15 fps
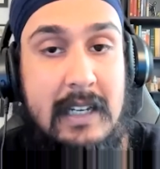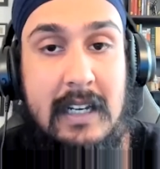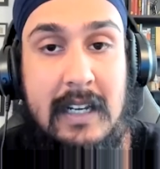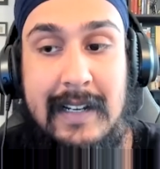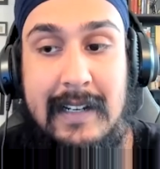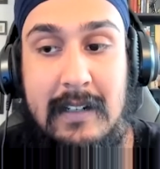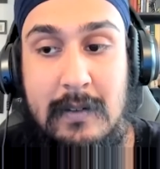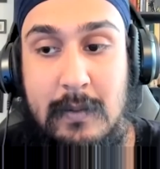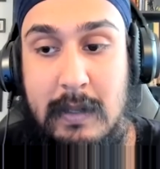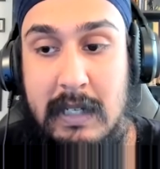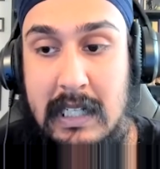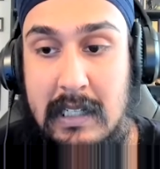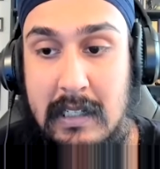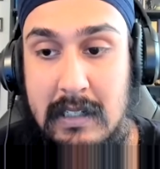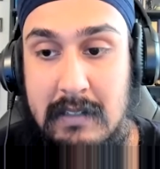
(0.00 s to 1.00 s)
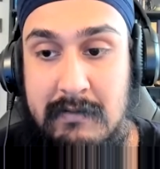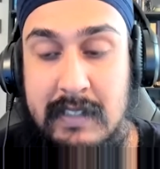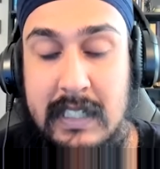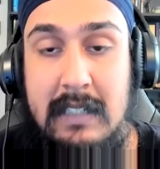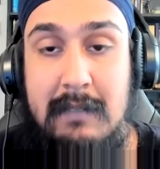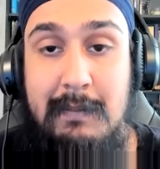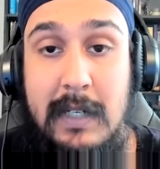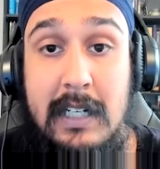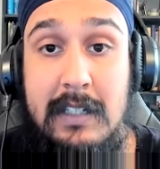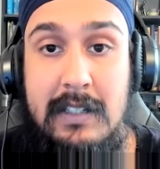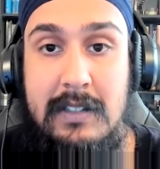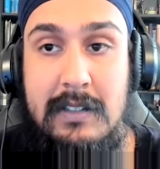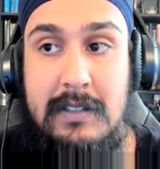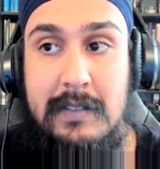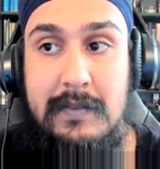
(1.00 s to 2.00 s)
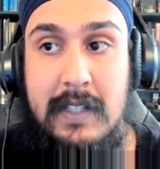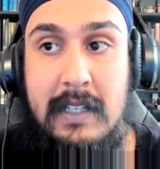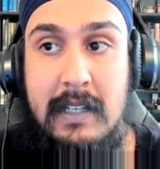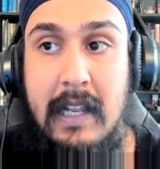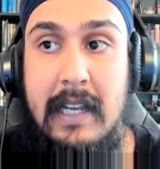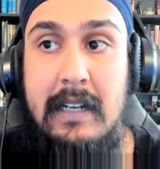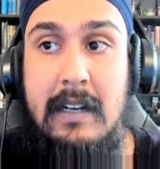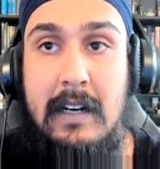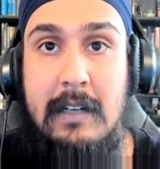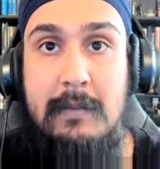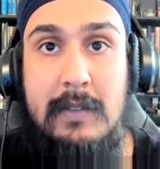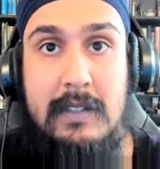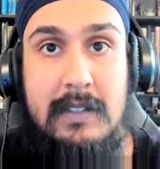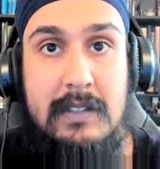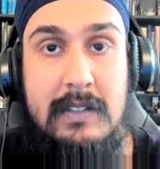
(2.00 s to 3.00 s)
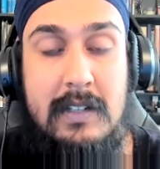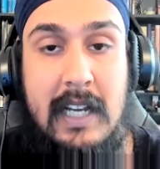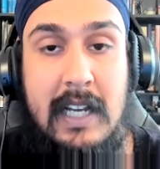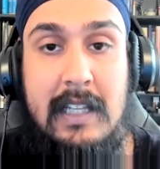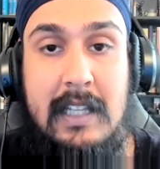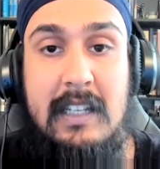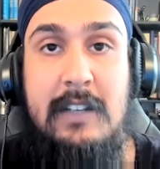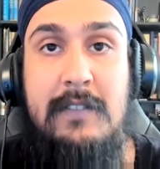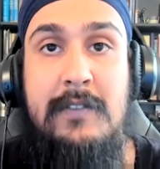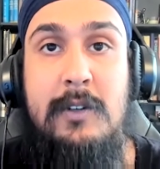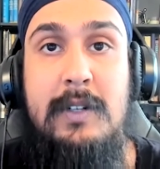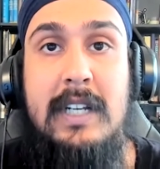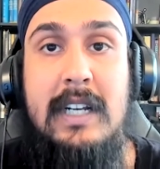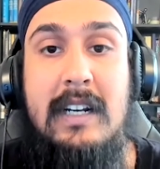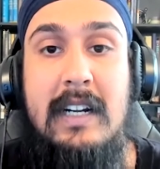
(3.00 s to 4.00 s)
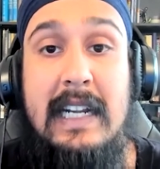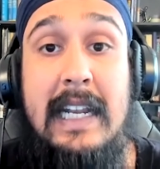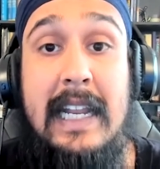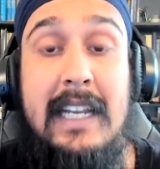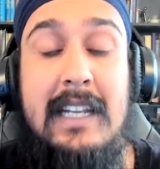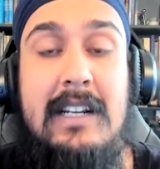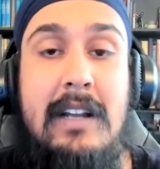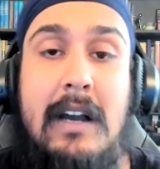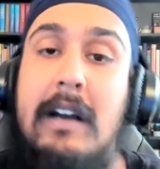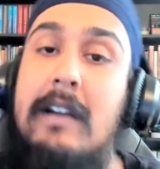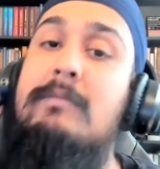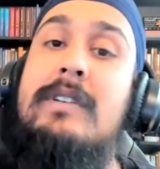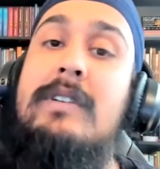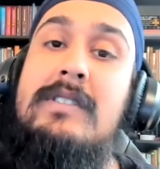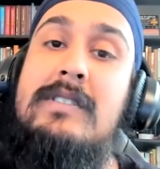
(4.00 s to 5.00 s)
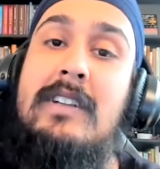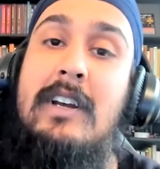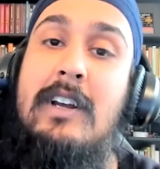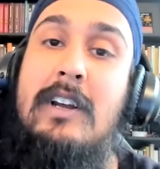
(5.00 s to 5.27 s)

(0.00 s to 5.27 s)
now with the re-emergence of the daytimers, I think if you did a daytimers